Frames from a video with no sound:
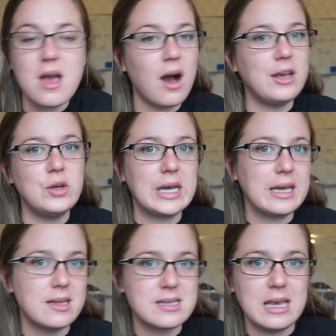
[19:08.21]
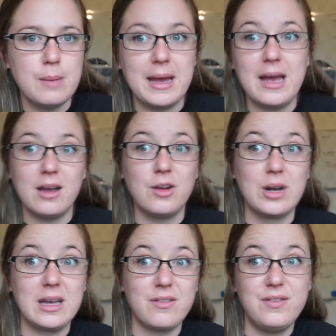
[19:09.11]
Are you getting into eBay? Are you
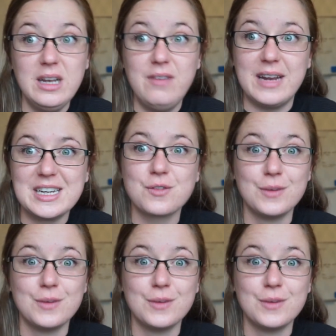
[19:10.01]
like a fully fledged